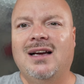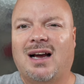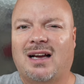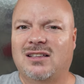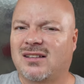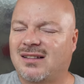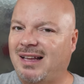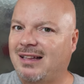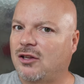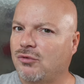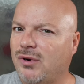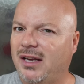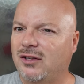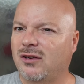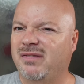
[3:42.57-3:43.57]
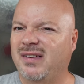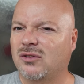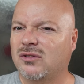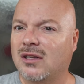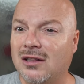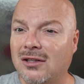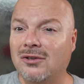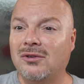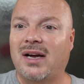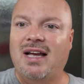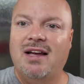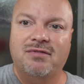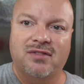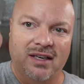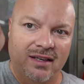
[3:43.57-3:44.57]
I just think the razor feels a little
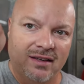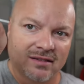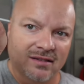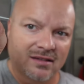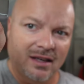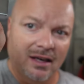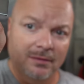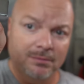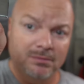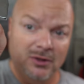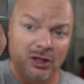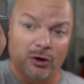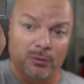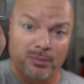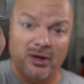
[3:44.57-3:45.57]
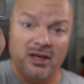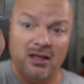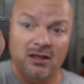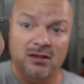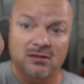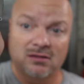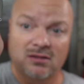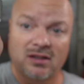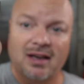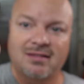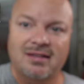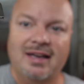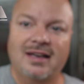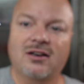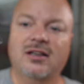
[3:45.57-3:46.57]
hefty because it's got, you know, pretty good
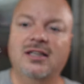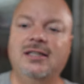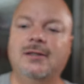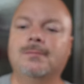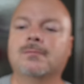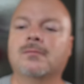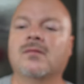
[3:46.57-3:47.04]
size head on it.